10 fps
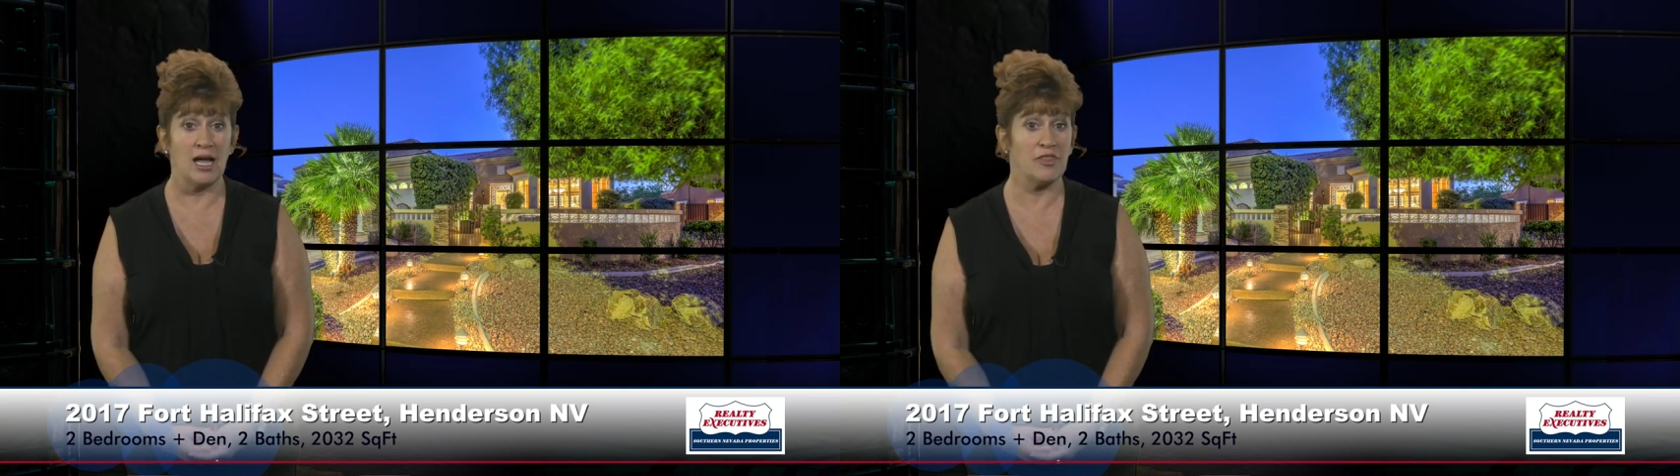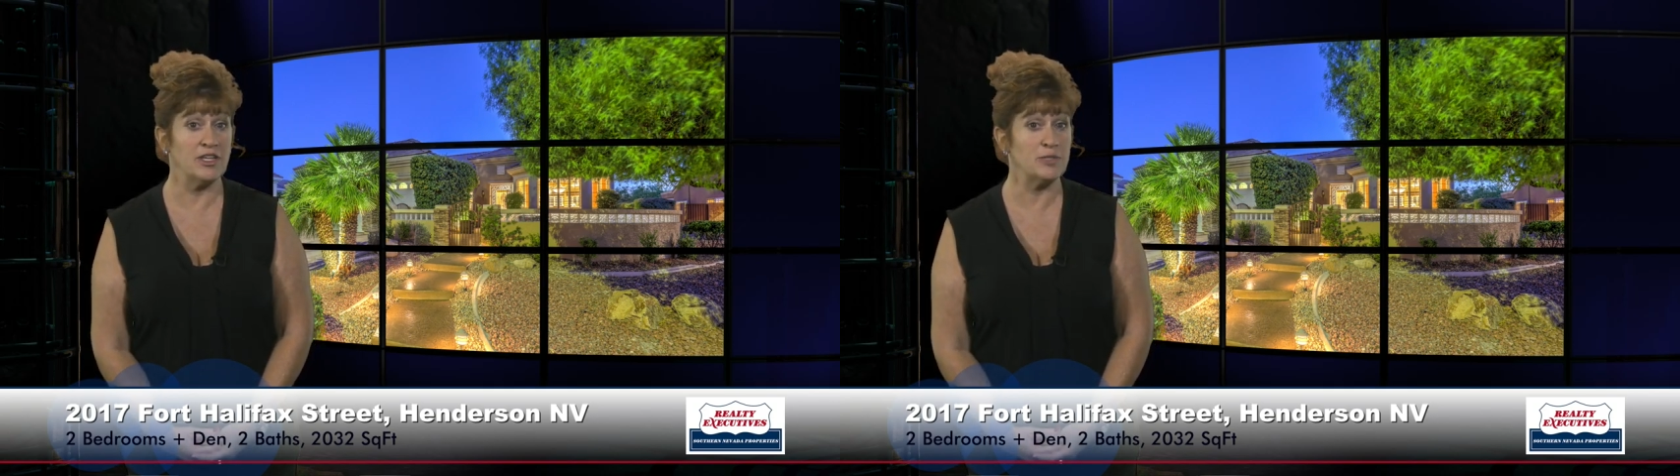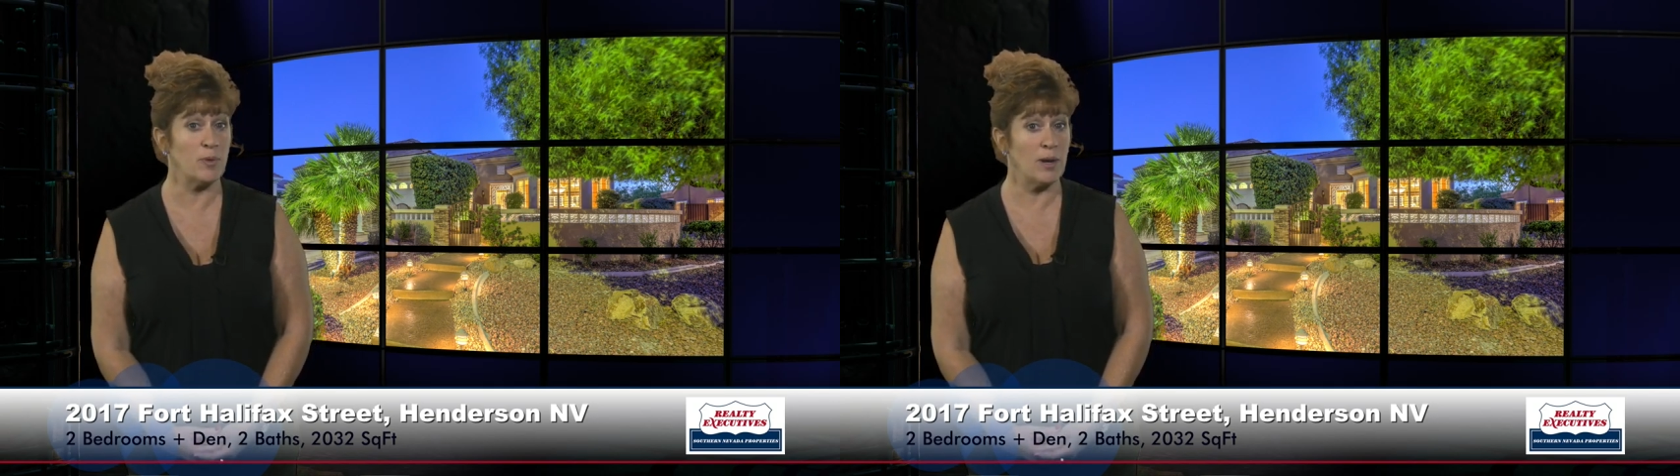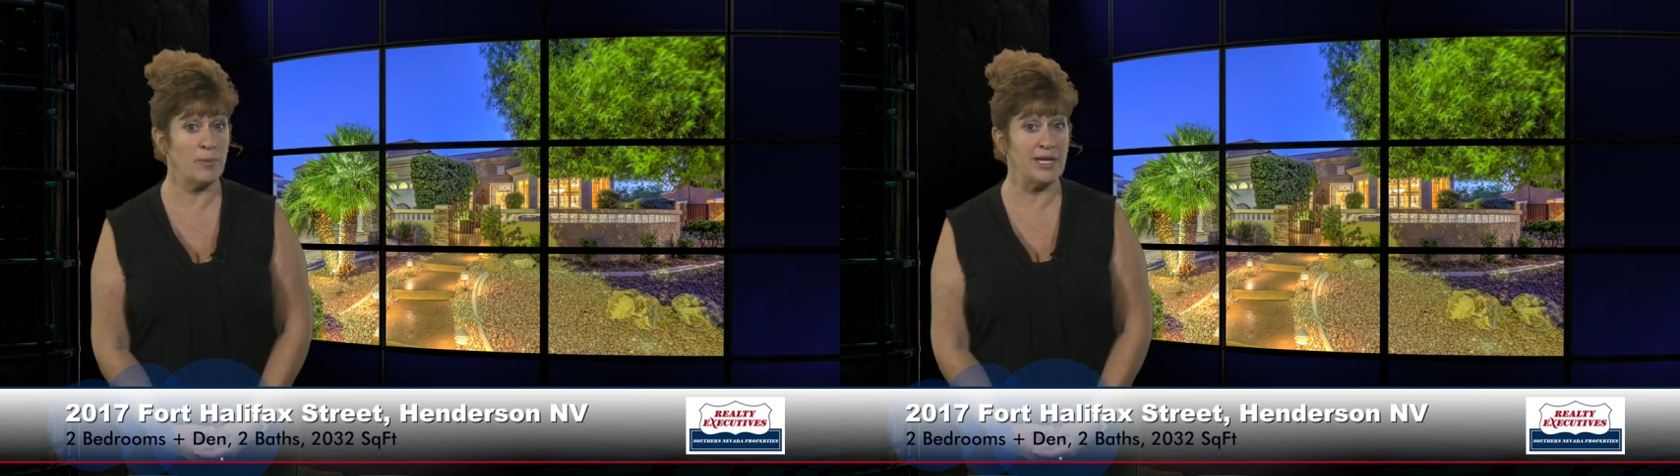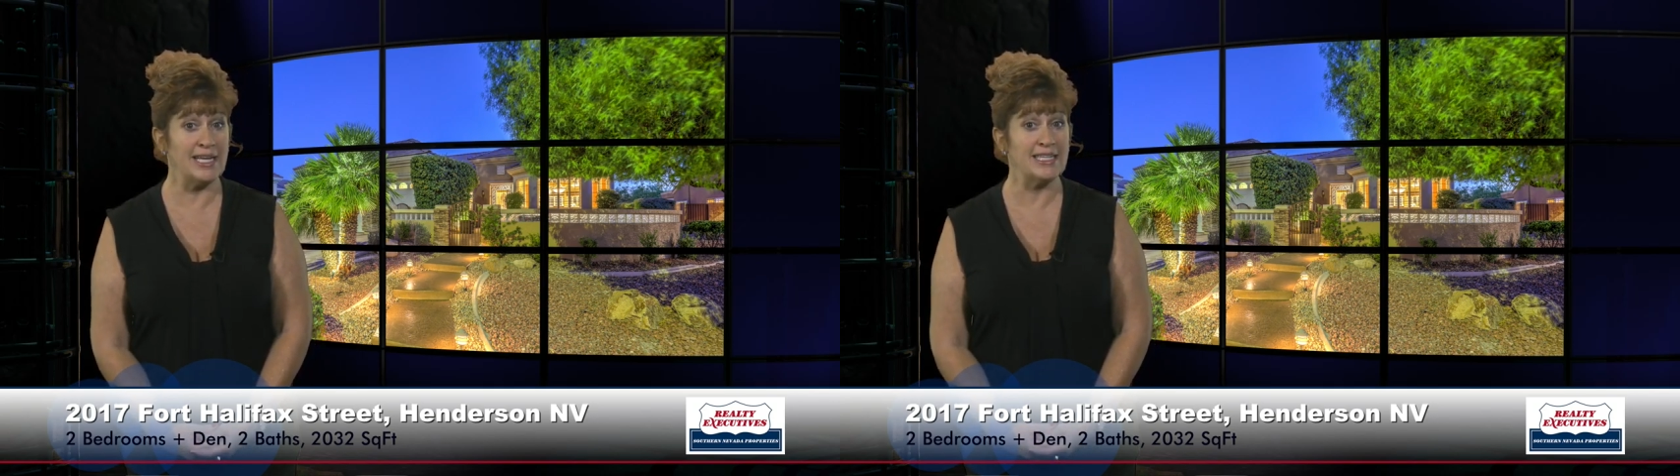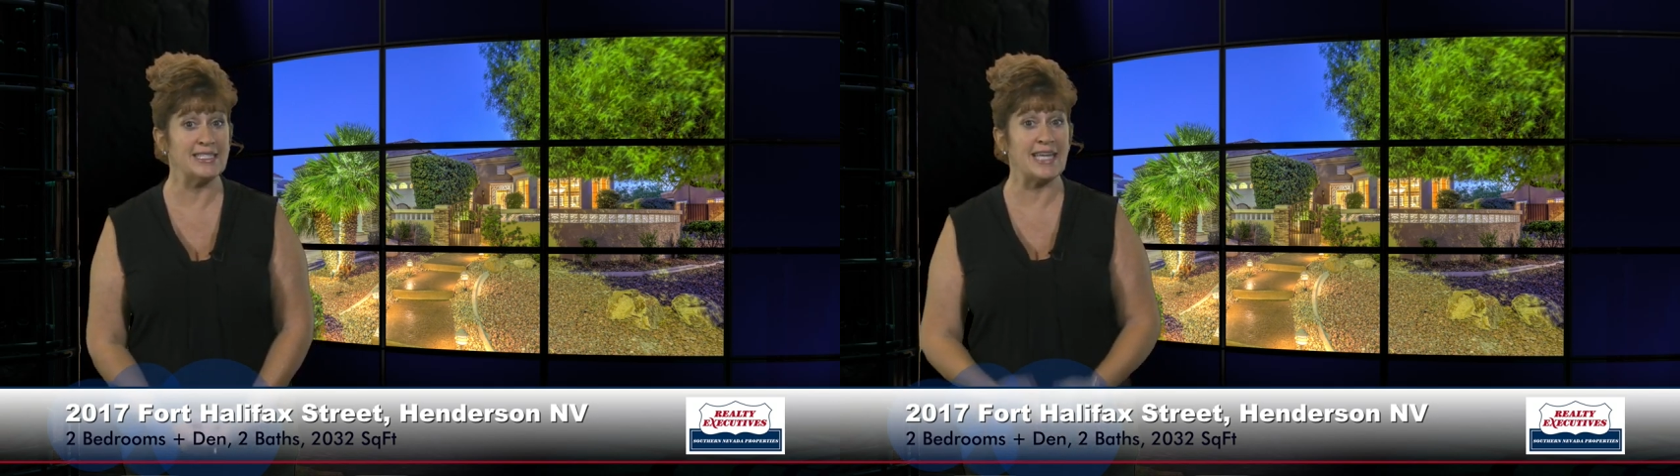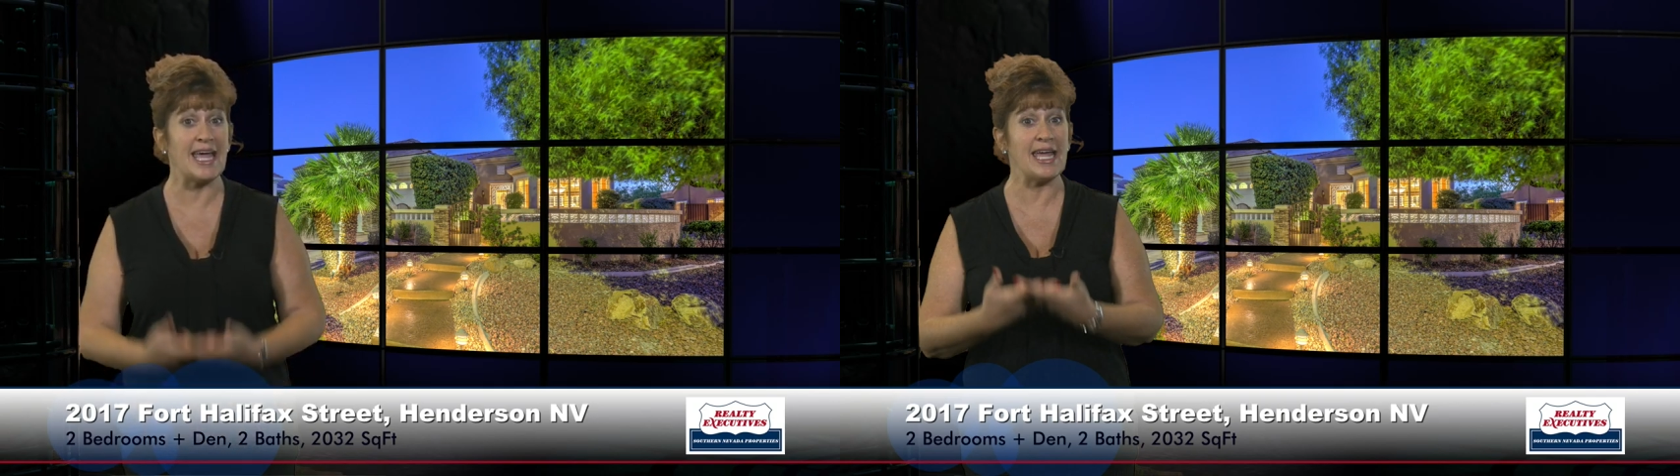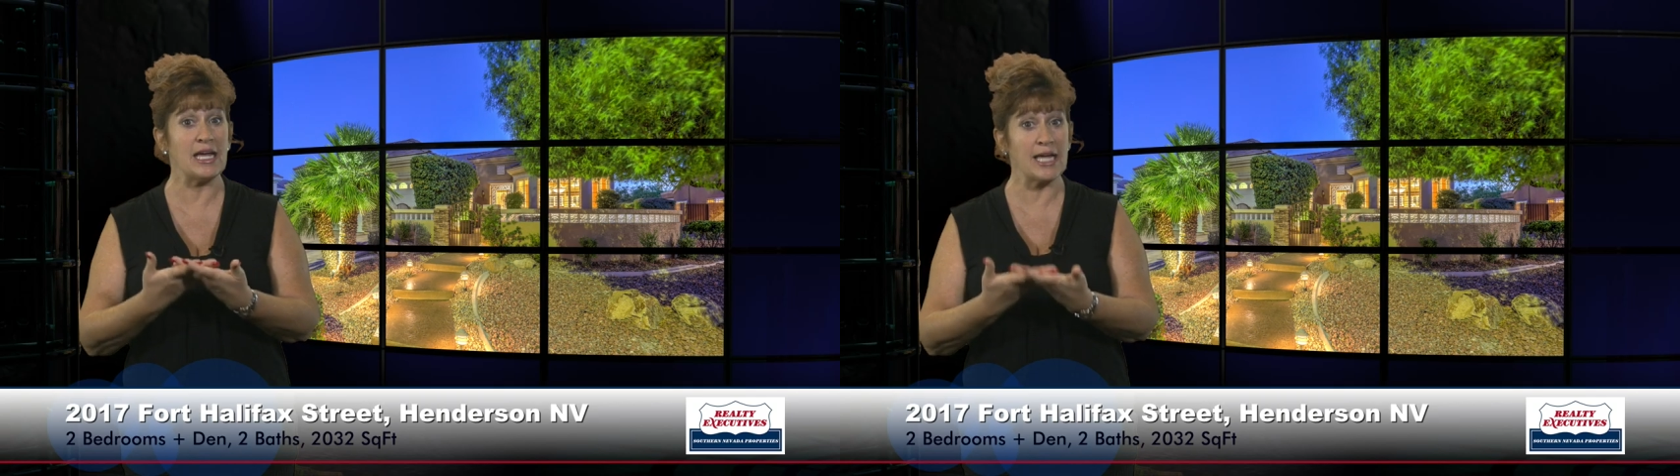This property is a